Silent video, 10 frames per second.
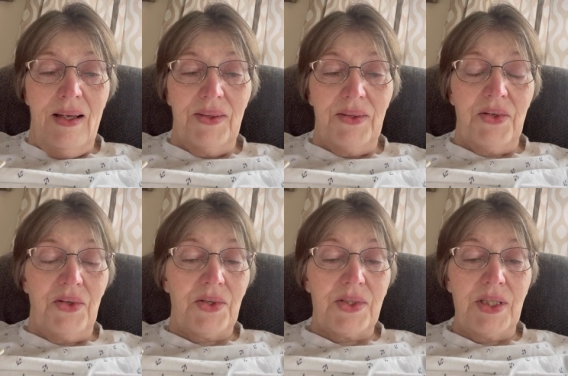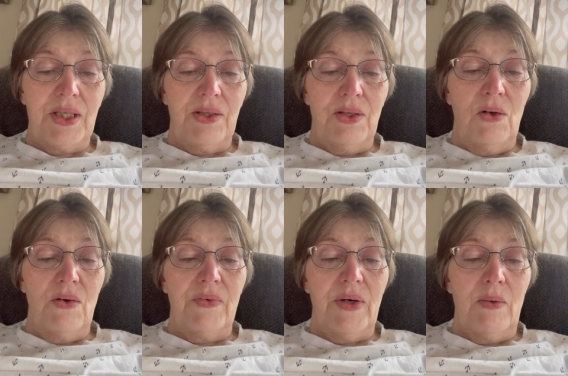the nurse didn't
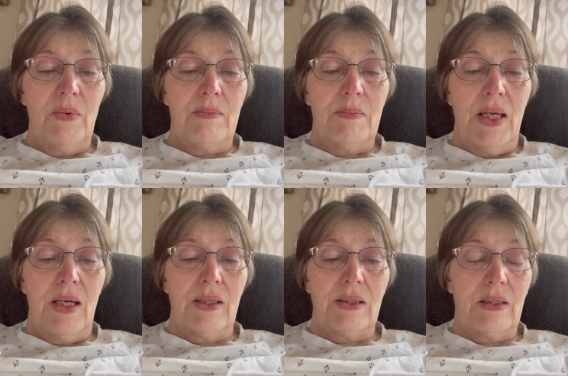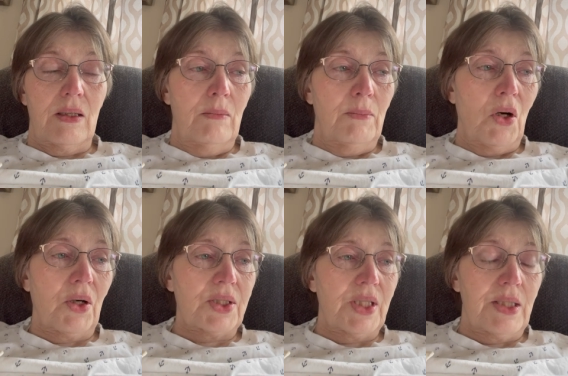know if I would make it till
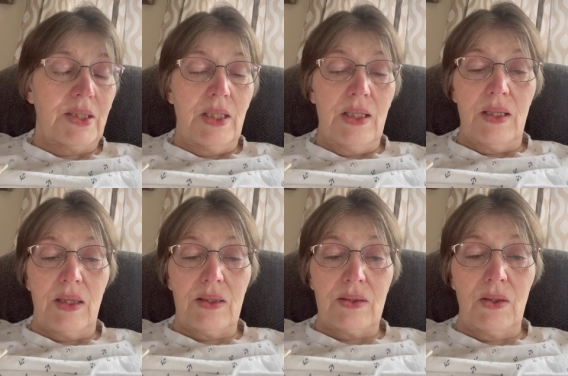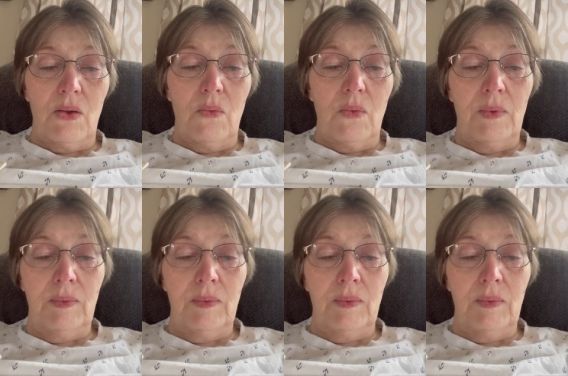March 18th, so